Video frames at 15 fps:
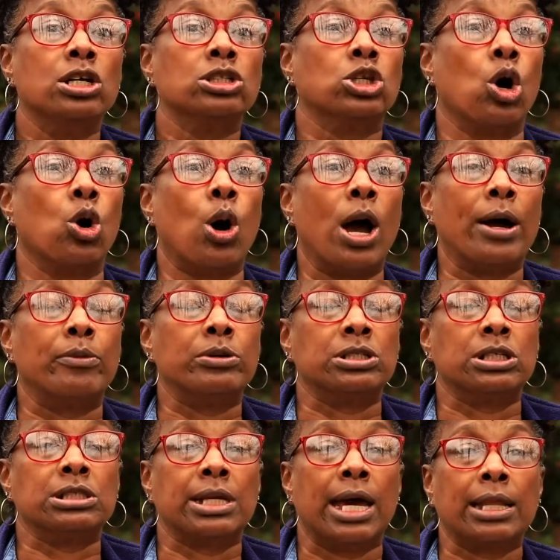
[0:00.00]
So I would
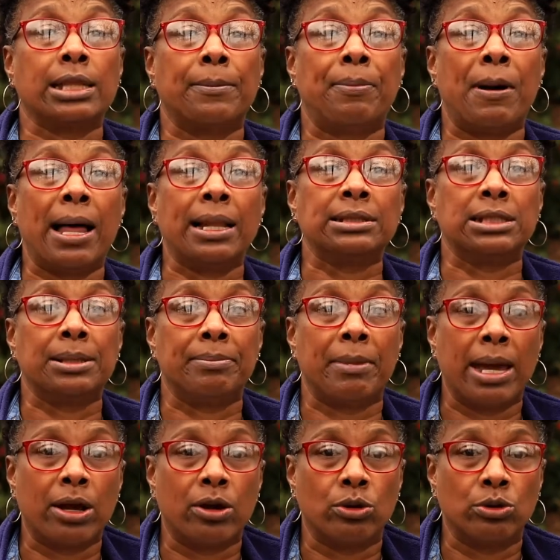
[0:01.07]
just take the
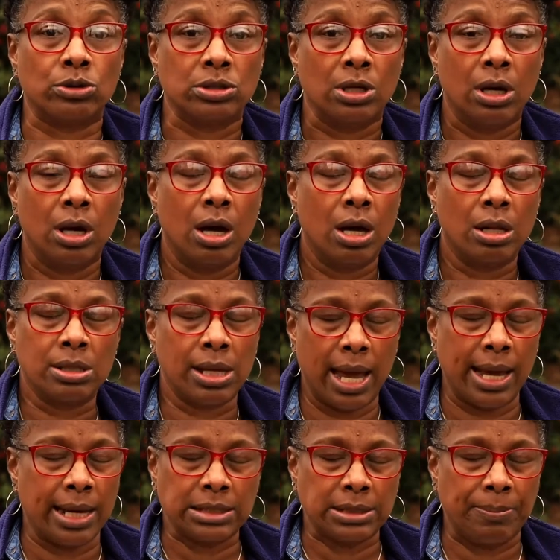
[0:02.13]
policymakers,
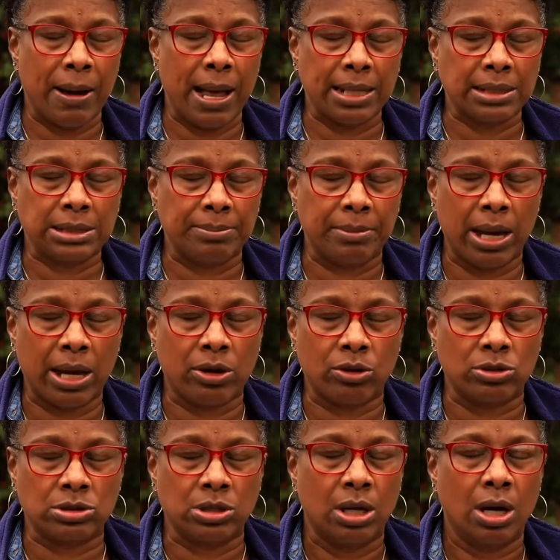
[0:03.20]
ask the
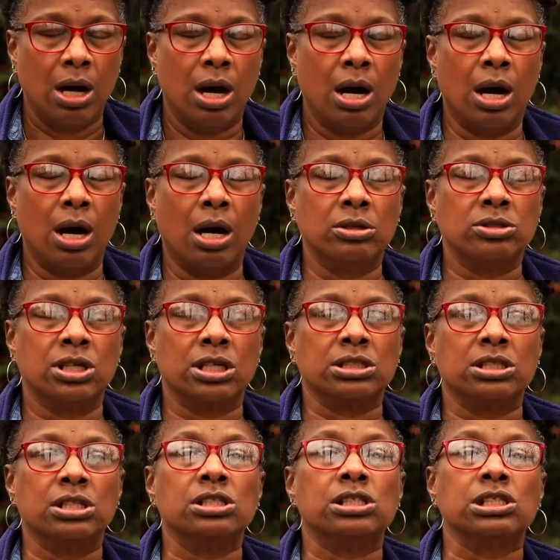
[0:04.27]
policymakers,
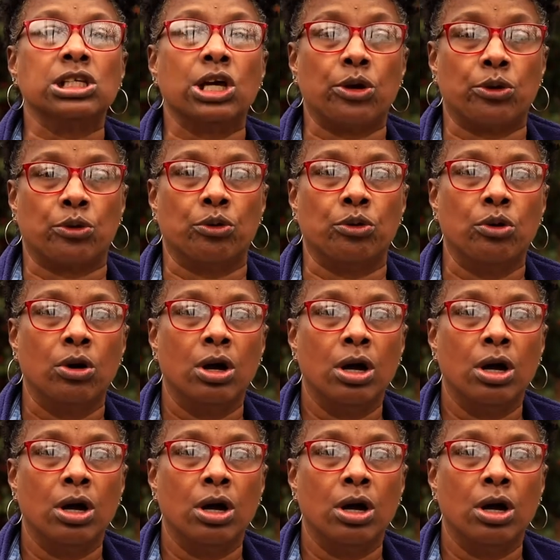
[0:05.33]
just consider